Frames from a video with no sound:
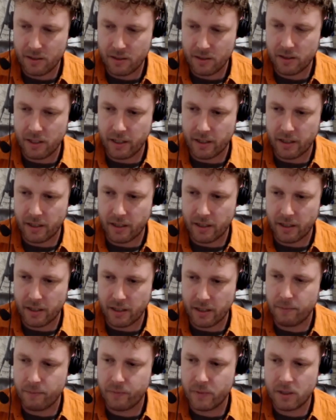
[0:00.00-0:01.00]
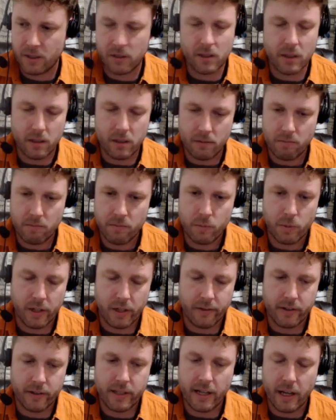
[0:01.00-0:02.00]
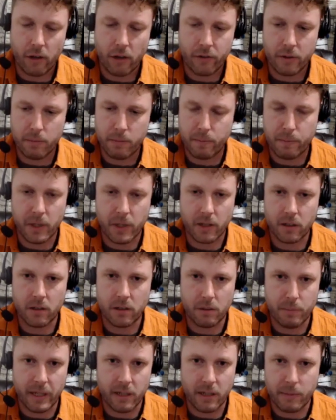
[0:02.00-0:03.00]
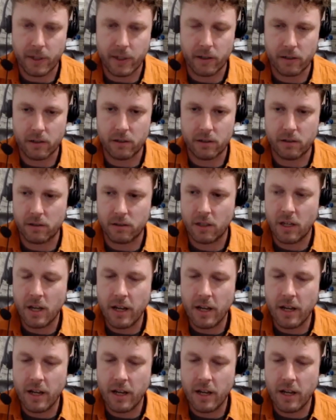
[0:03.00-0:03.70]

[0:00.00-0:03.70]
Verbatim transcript: like the whatever the alpha particle, beta particle,